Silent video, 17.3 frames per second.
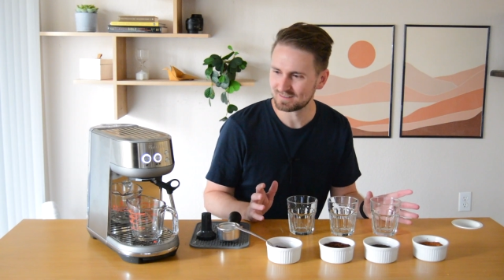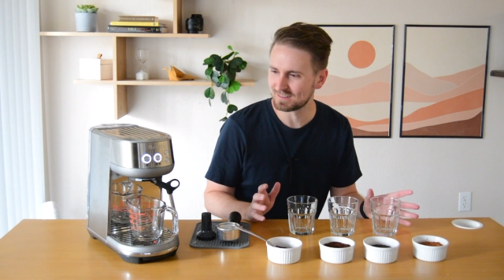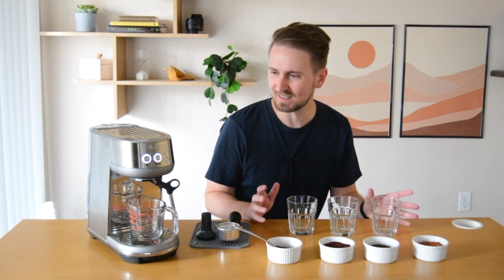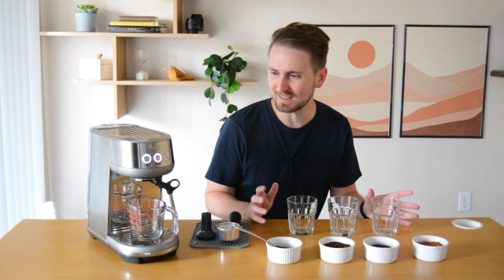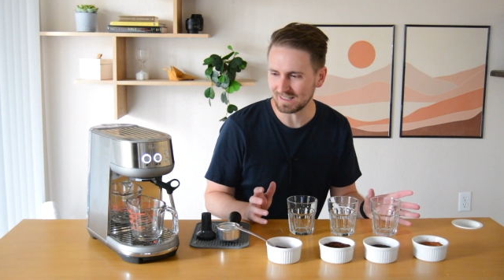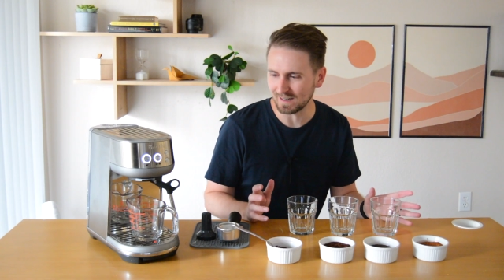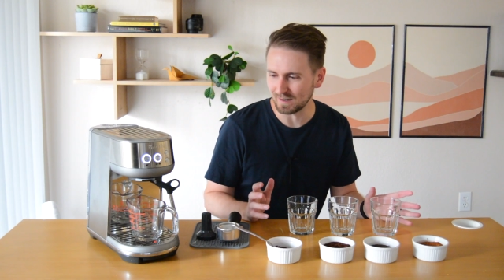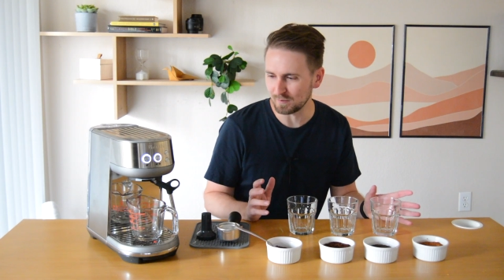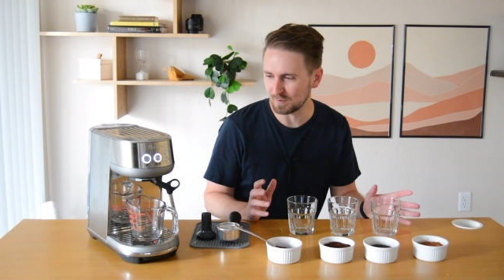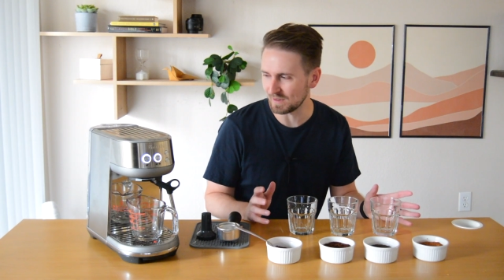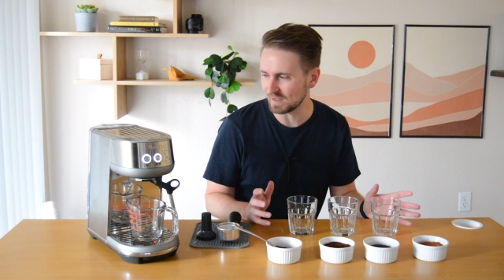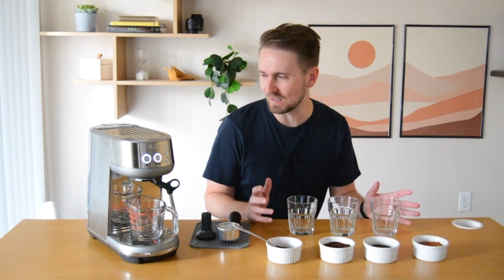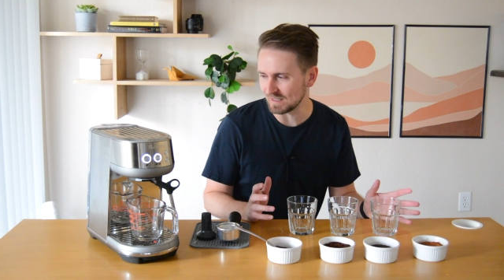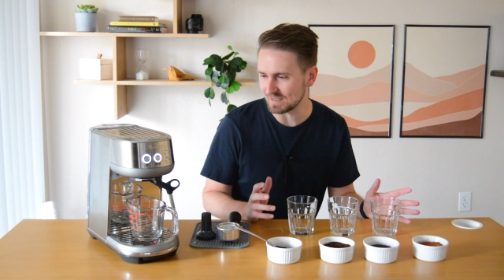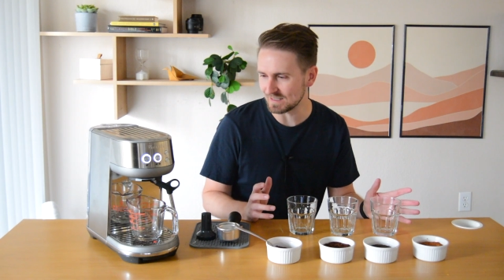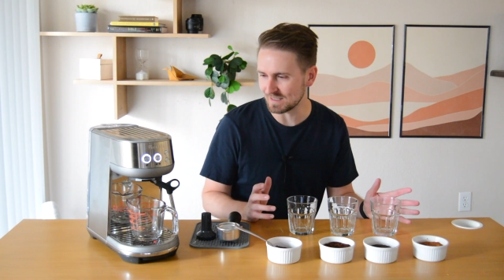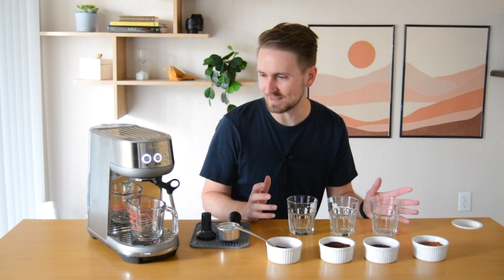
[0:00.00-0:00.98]
cleanup than
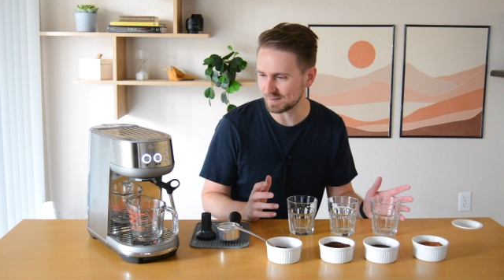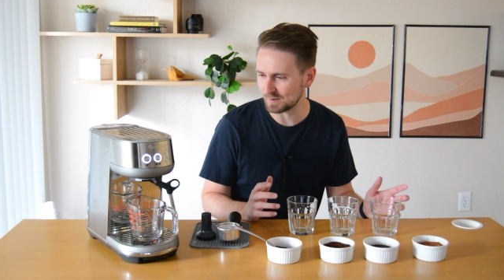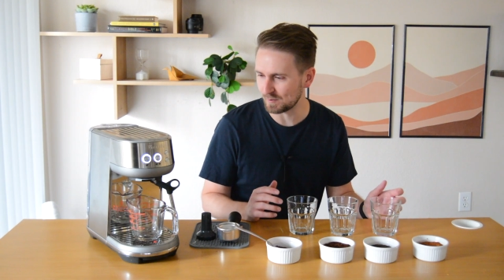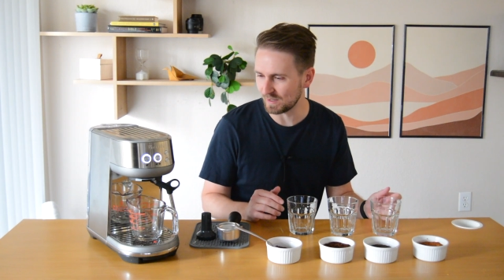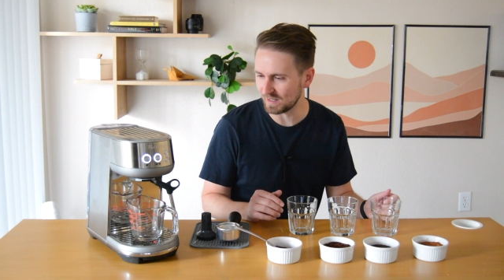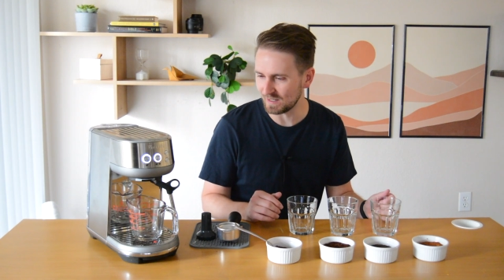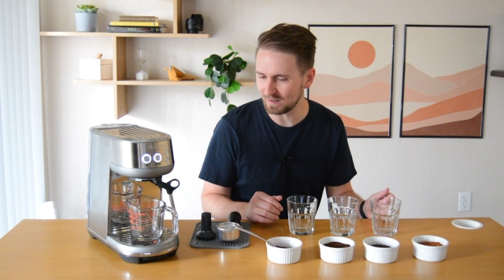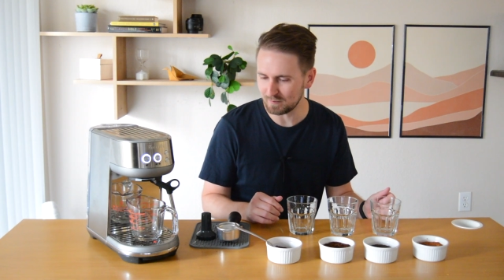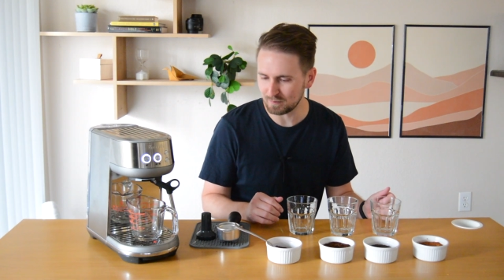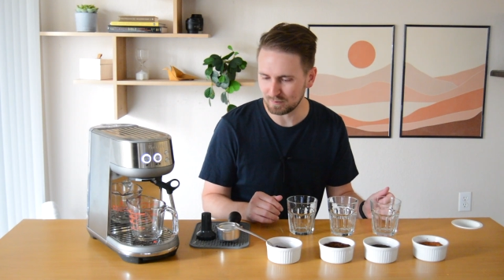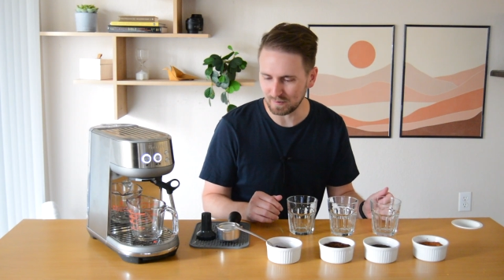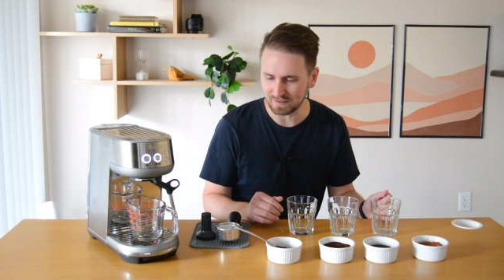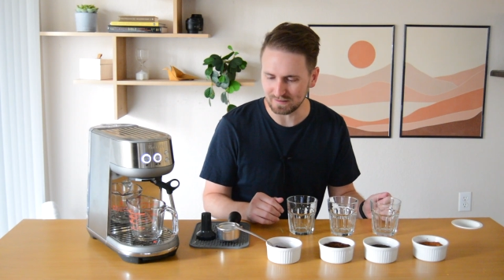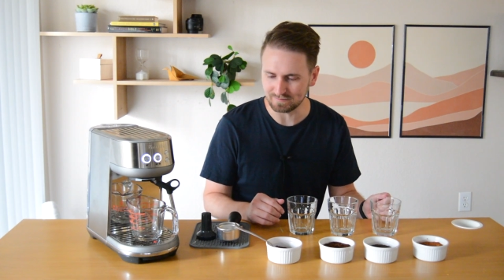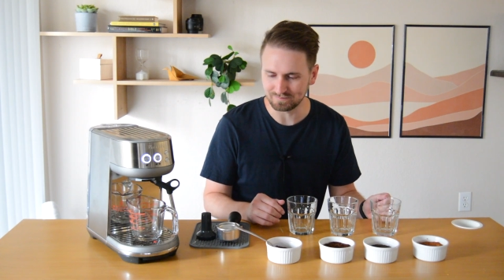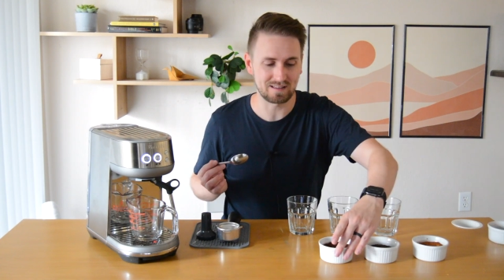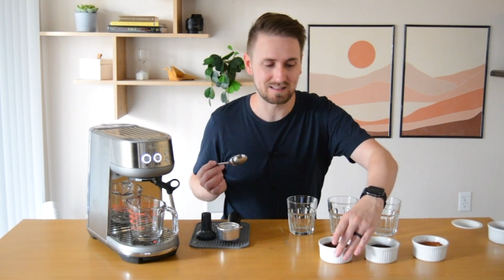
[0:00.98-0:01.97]
anticipated,
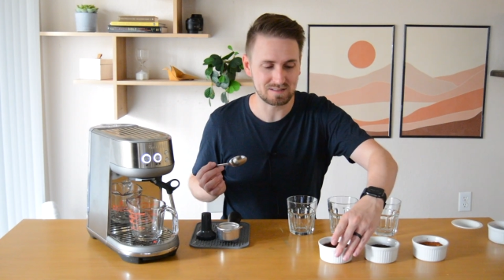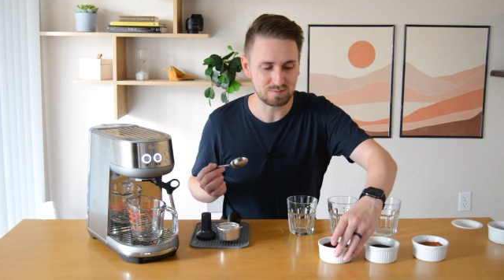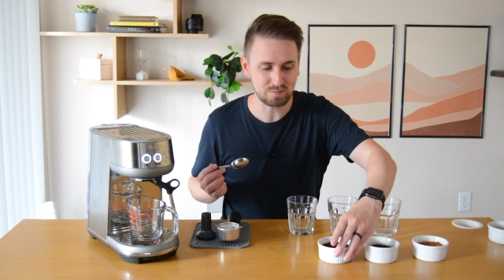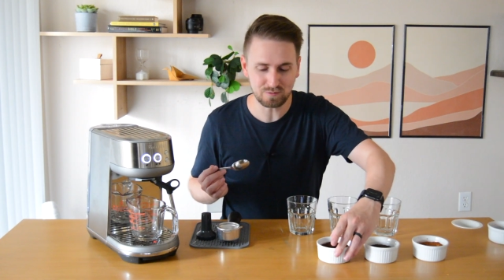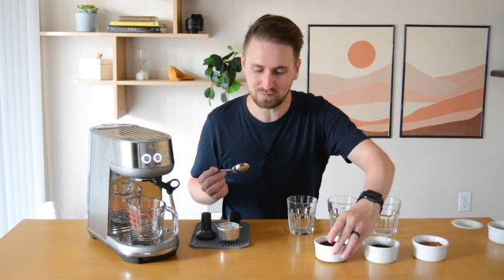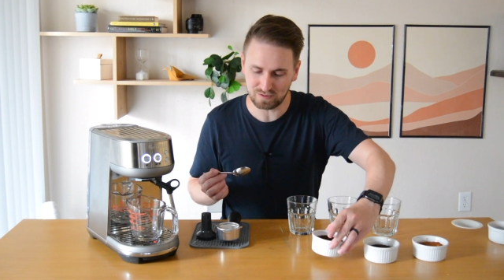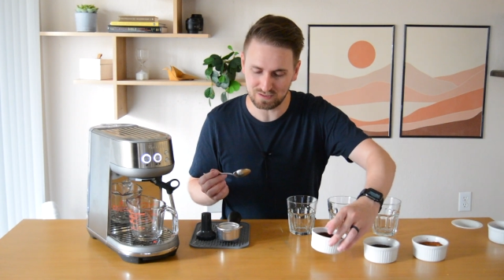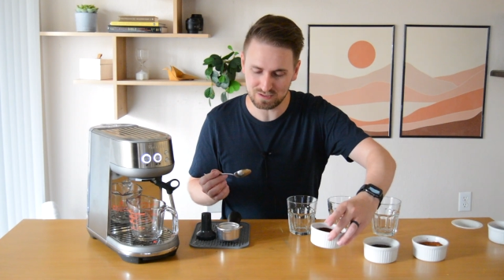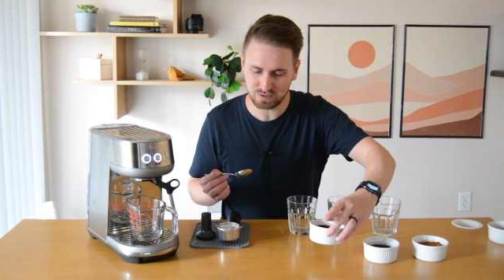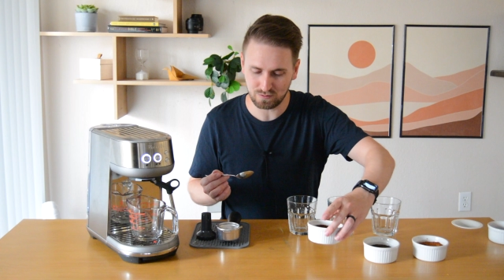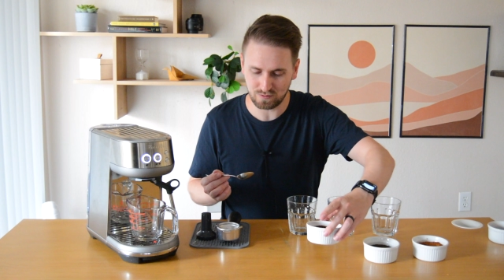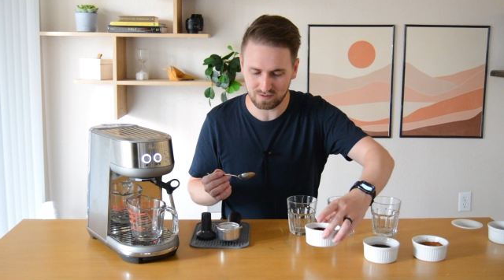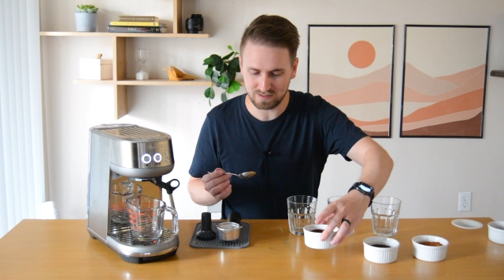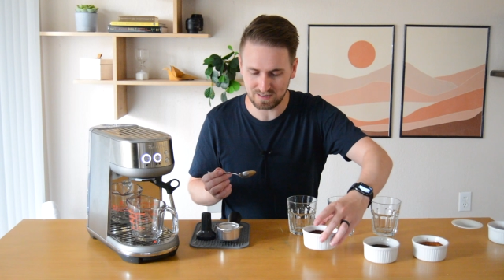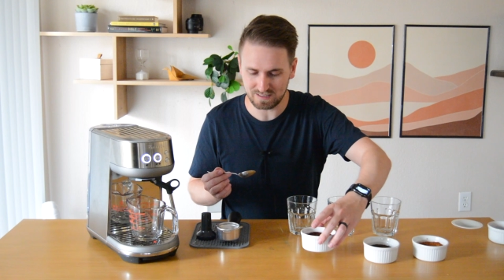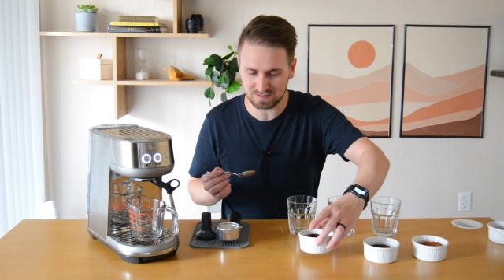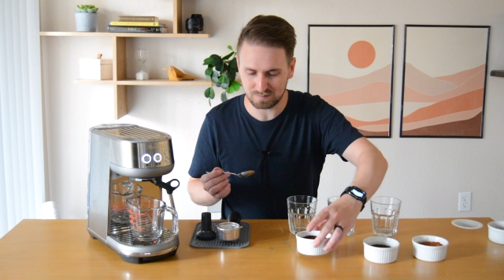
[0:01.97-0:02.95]
but let's move on to our
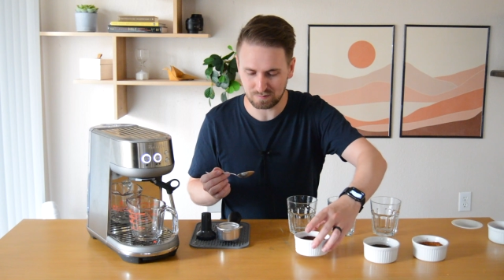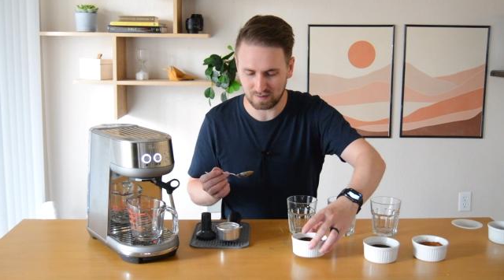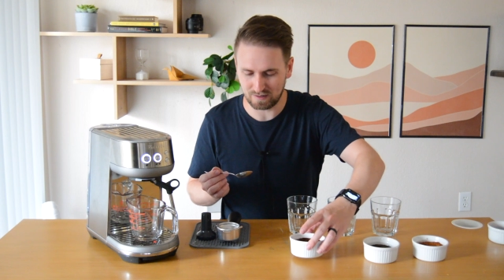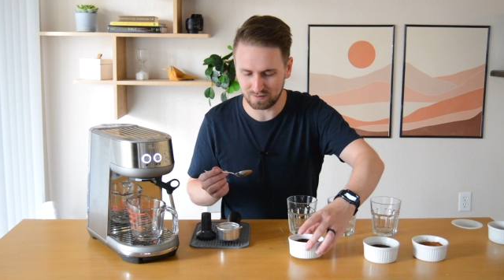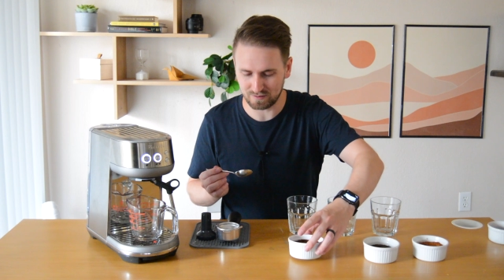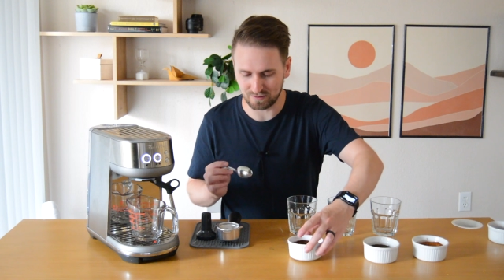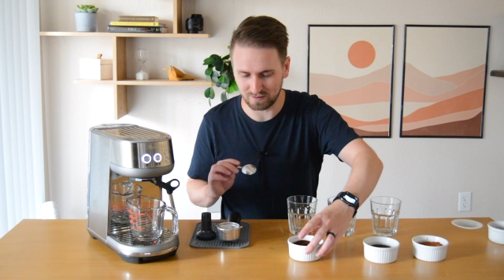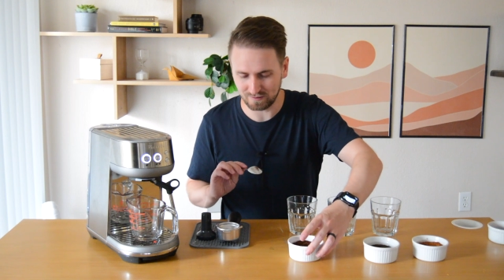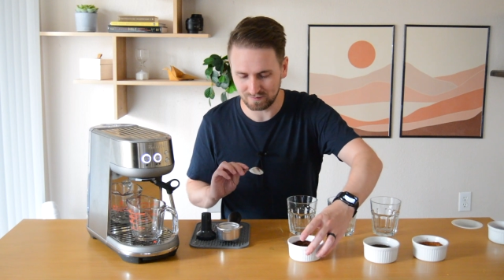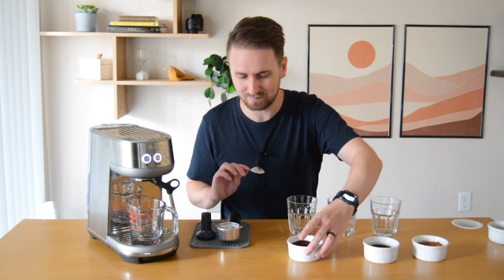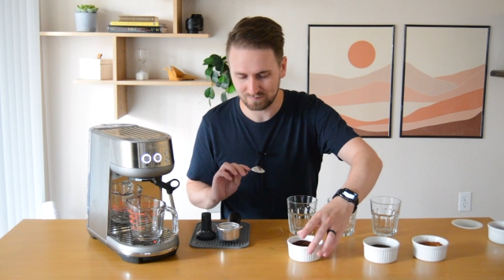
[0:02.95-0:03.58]
next powder,